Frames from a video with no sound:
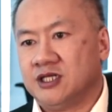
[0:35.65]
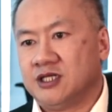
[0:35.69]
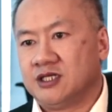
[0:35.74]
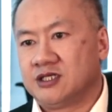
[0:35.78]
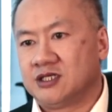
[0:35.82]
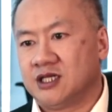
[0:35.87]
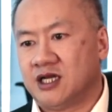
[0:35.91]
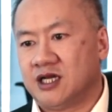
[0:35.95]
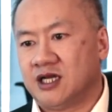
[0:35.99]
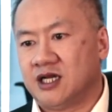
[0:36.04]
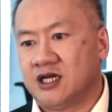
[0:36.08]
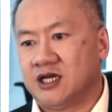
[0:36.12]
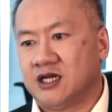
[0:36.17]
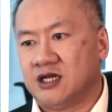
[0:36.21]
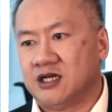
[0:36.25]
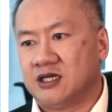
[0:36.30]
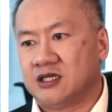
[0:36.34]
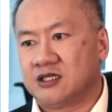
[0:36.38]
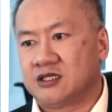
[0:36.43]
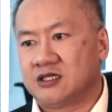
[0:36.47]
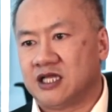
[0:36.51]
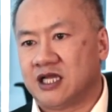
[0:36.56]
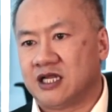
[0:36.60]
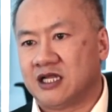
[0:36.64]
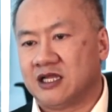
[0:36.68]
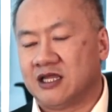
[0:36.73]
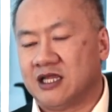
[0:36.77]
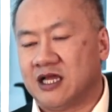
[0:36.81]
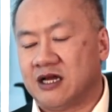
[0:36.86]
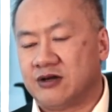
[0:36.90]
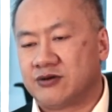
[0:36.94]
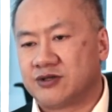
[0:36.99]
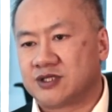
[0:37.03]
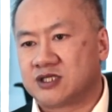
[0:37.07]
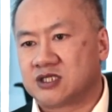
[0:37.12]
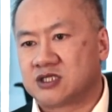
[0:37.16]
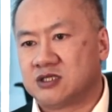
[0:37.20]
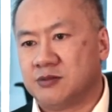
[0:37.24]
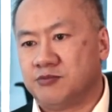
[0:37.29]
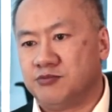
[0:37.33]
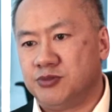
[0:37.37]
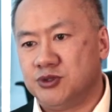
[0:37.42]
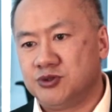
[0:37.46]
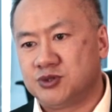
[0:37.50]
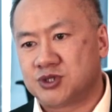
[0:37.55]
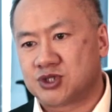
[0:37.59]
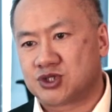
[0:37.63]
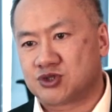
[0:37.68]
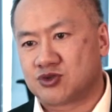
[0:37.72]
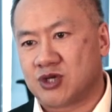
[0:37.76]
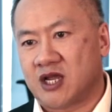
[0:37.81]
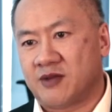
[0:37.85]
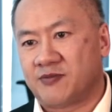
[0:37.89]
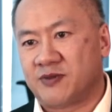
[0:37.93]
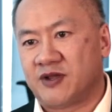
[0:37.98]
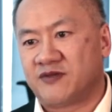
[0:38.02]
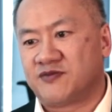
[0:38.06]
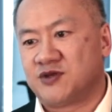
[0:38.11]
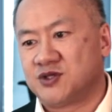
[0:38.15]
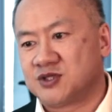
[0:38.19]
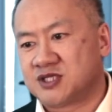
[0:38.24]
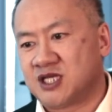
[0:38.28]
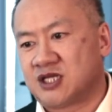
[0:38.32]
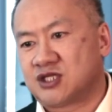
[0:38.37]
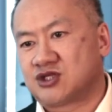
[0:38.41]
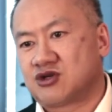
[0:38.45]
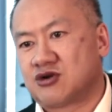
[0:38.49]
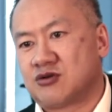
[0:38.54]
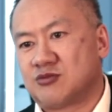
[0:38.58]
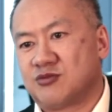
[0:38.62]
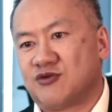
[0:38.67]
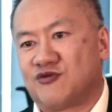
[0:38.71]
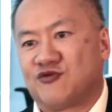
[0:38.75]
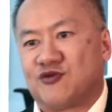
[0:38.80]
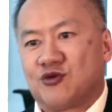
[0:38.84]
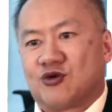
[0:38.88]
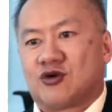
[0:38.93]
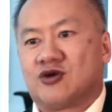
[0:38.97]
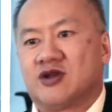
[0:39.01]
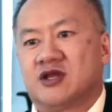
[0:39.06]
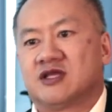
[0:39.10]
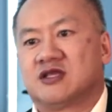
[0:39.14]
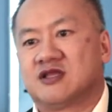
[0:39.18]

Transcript: that allowed us to bootstrap, I've used that term before,